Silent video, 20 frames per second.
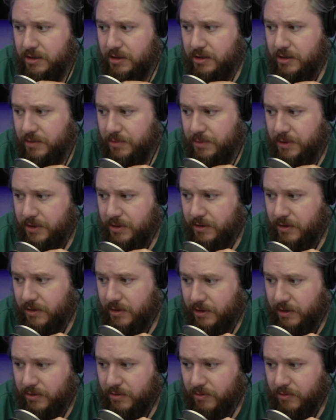I mean,
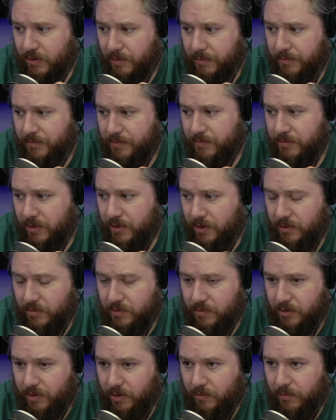I grew up
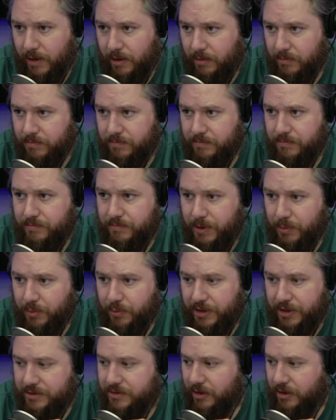around people
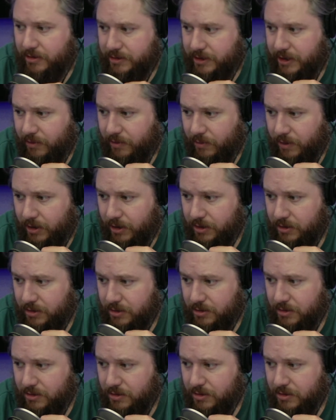that talk that way,
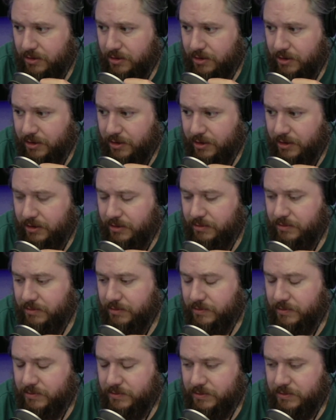and I
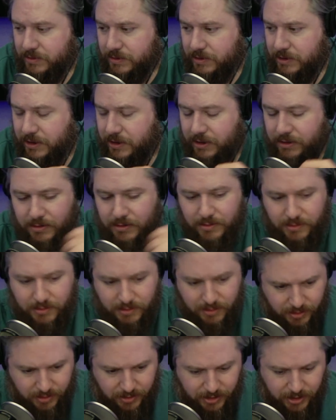
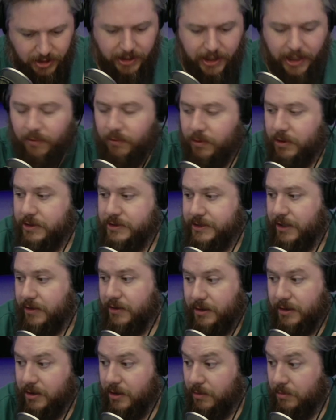did not want to sound
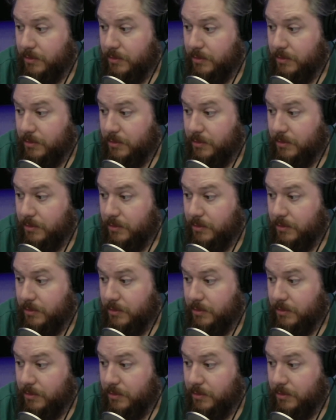like them.